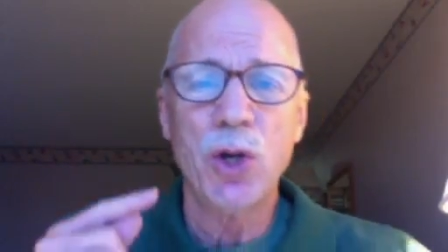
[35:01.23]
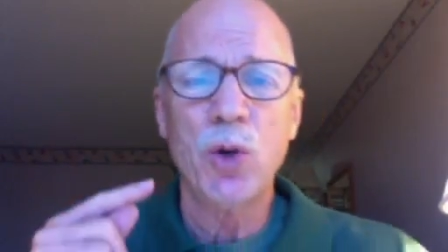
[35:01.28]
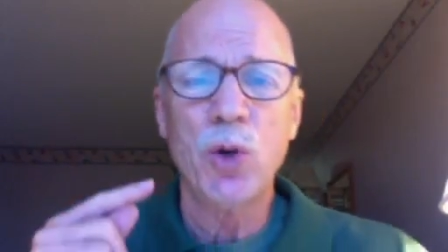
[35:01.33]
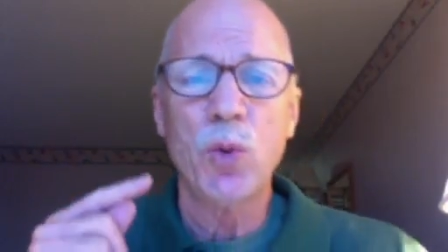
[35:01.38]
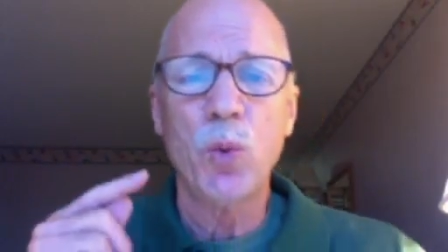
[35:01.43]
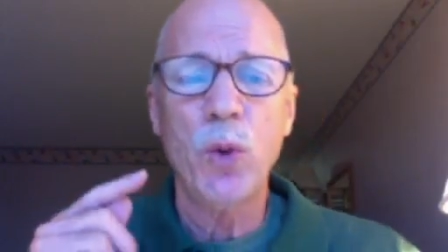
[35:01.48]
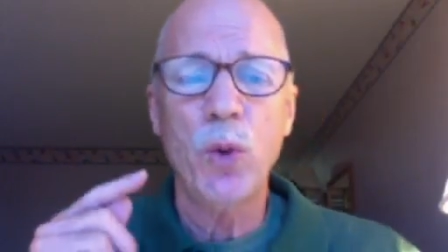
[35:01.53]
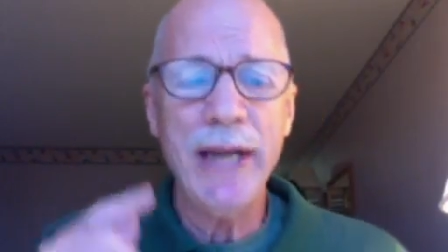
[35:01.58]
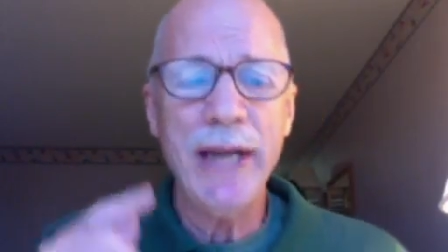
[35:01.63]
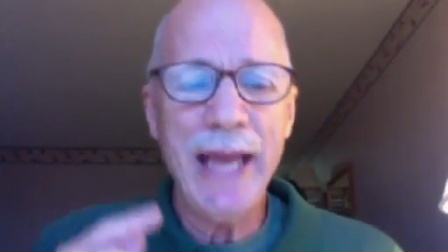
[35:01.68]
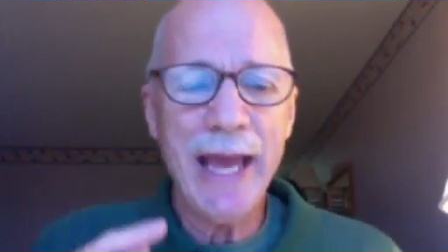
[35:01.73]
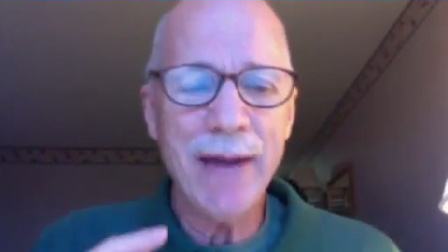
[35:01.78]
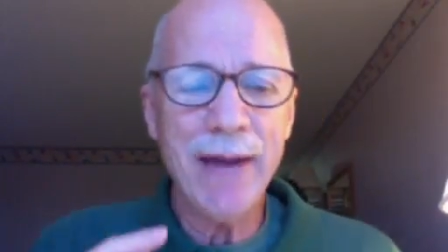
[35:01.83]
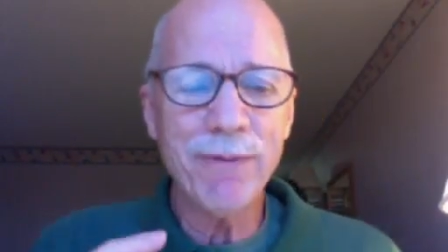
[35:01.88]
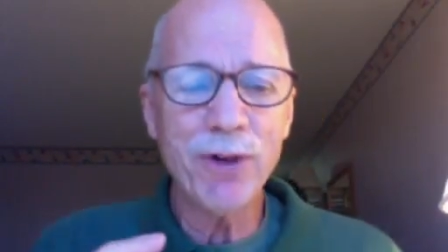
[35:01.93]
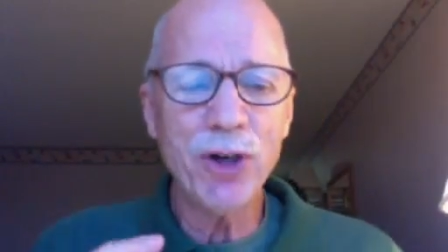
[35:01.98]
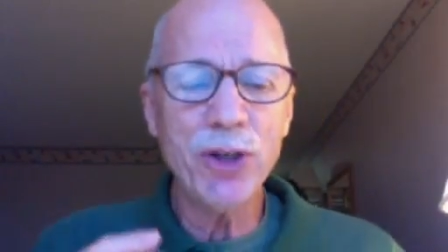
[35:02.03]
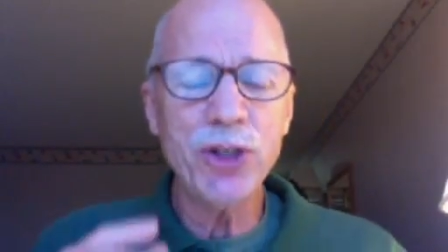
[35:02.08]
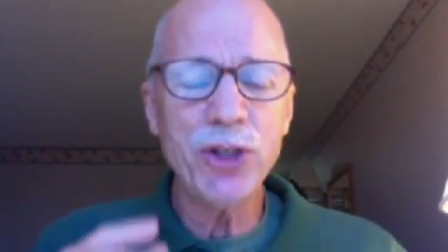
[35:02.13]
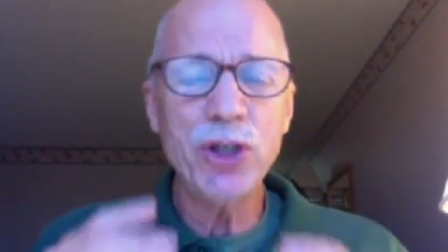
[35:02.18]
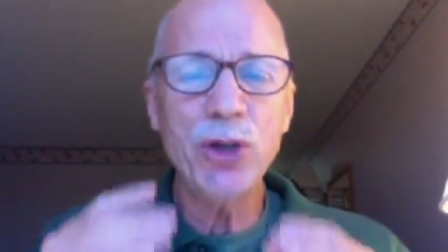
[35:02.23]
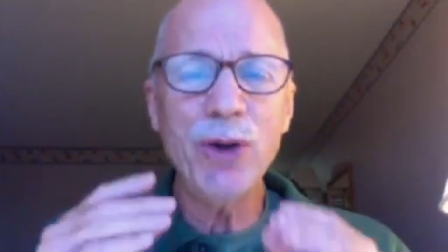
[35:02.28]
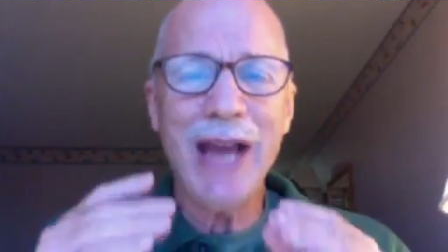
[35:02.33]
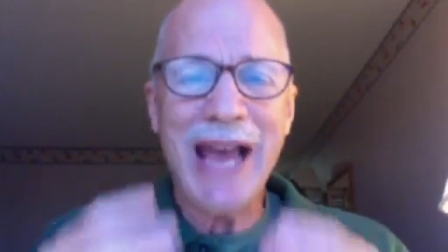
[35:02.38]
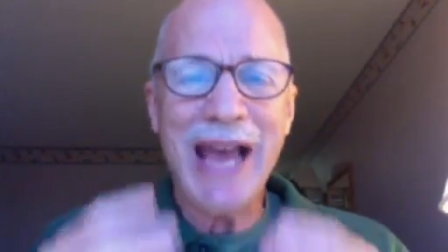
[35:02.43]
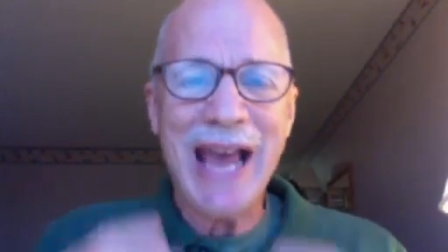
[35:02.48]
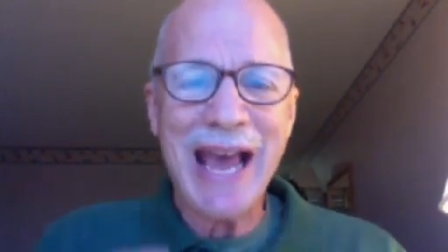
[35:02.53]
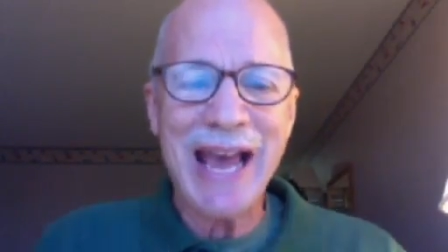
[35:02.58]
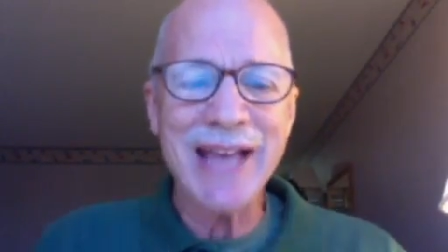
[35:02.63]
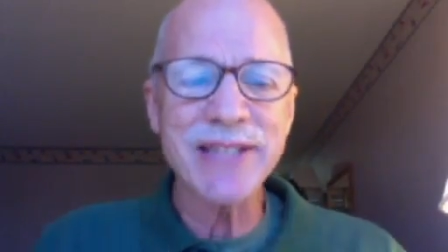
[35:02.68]
Whenever you
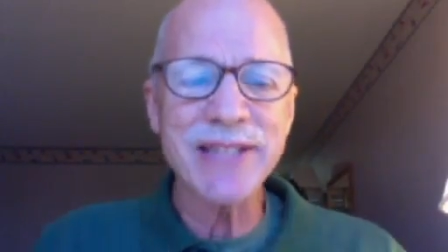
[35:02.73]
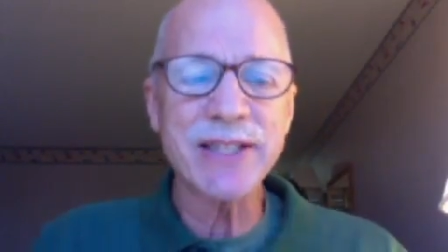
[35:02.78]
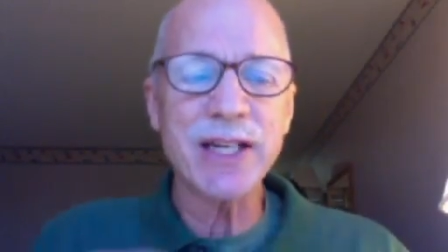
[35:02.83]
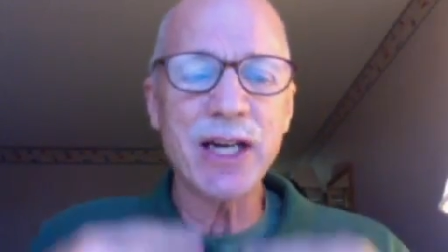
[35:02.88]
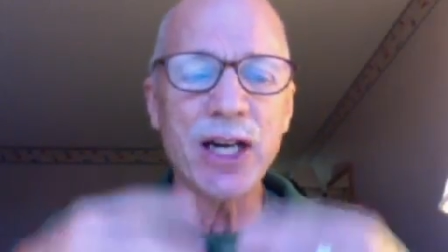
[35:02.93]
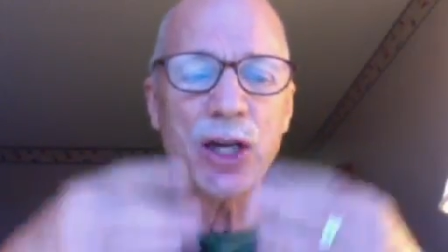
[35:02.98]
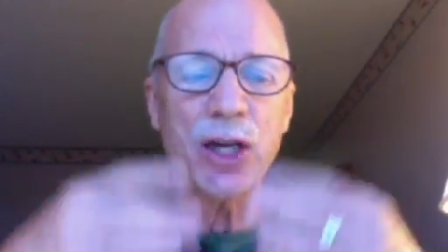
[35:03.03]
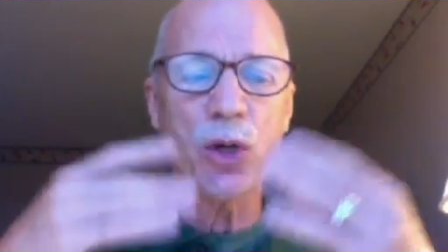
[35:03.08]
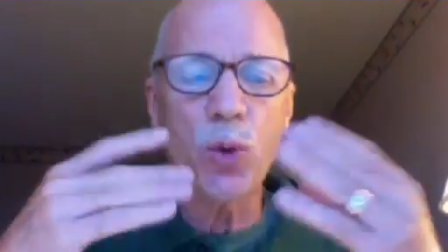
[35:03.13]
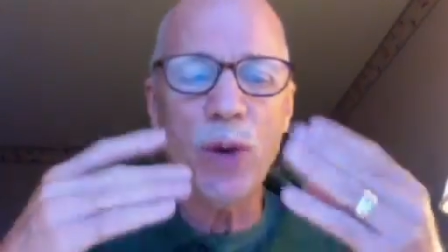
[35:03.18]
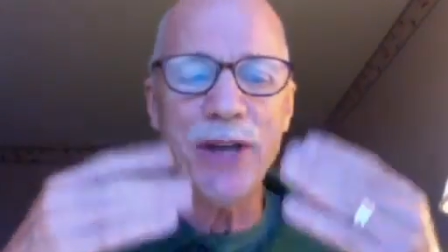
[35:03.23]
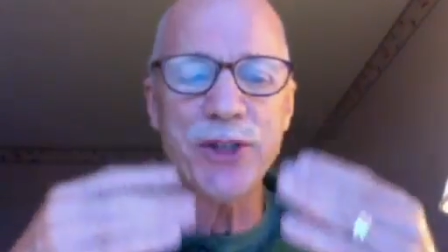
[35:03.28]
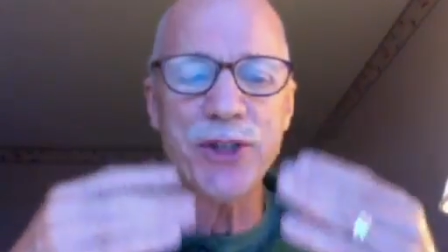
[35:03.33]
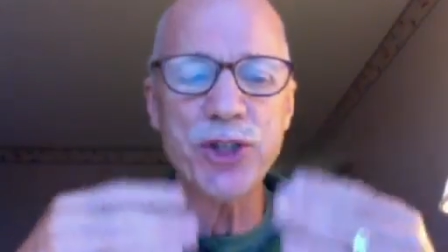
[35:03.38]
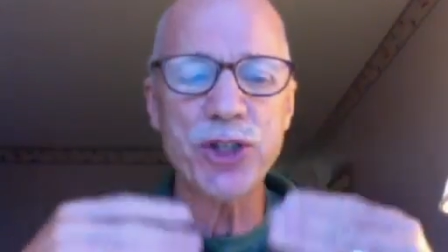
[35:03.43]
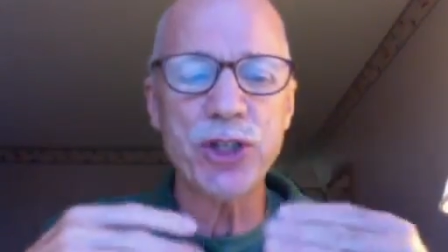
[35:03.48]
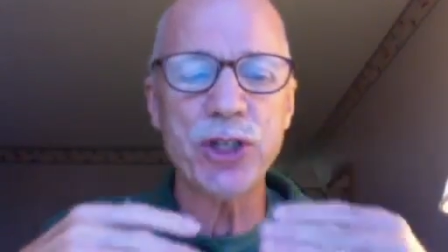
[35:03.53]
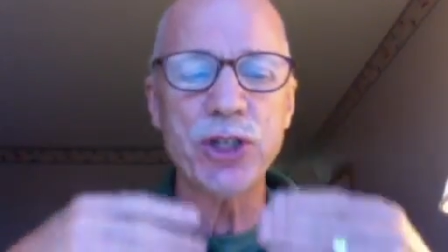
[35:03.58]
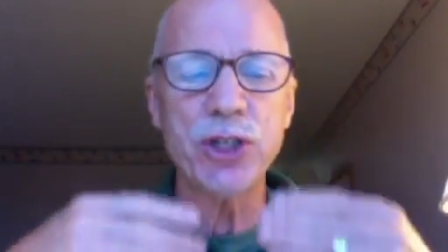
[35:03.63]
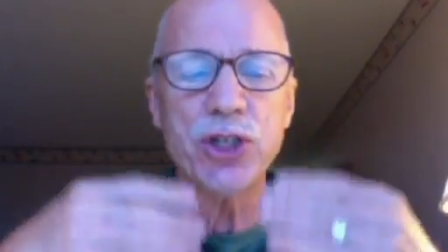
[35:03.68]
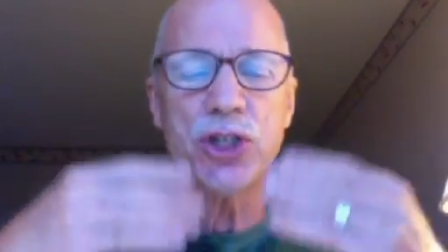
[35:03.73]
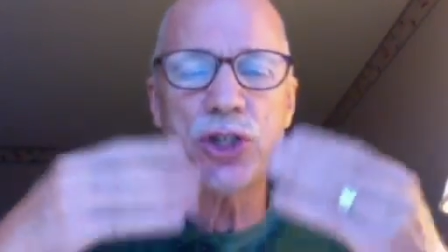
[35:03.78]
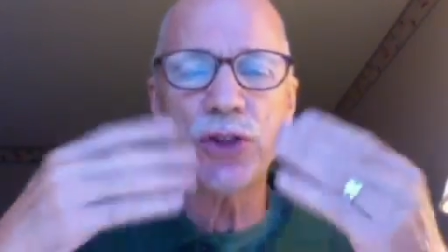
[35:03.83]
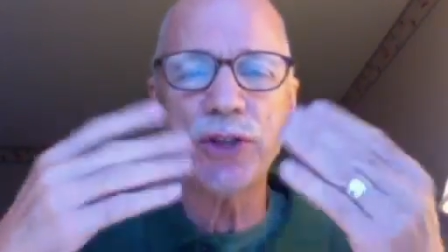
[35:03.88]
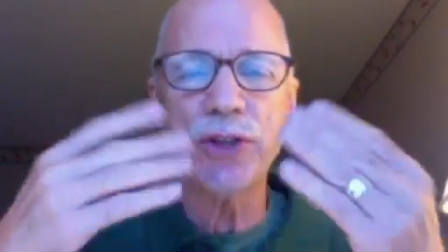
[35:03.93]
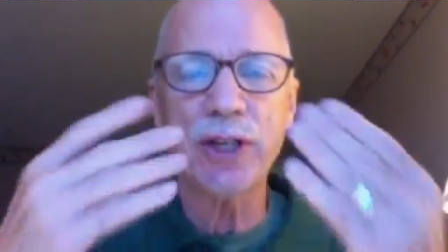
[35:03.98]
ask a question to the